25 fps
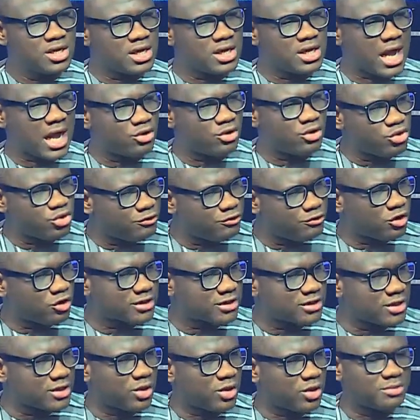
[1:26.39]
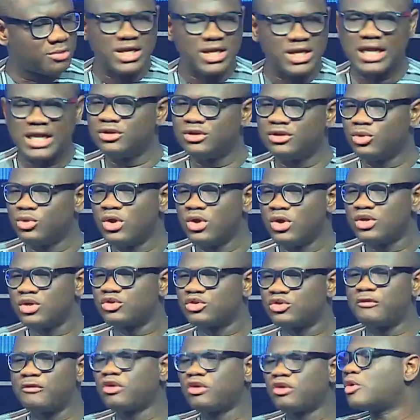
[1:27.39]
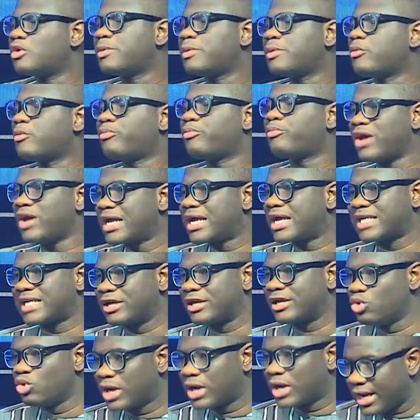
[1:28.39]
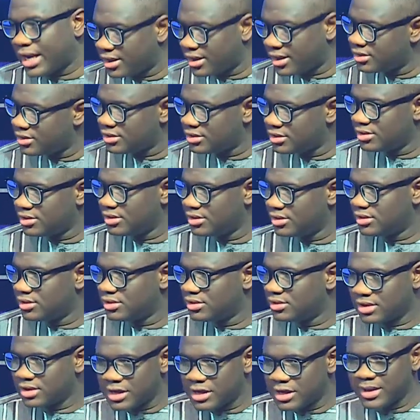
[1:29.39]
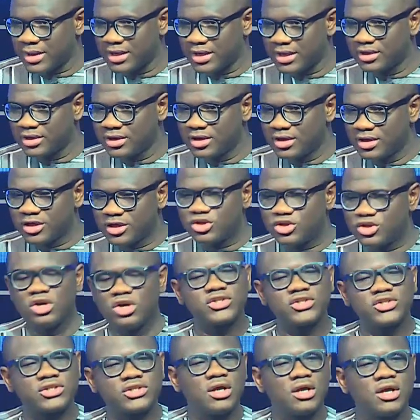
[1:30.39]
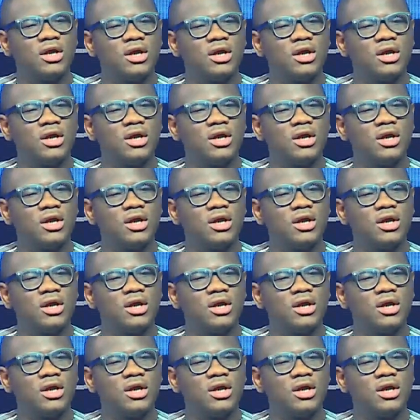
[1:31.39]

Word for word: I don't know if you understand what I'm saying. You know, so for some people, prayer is like yoga. Amen. It's just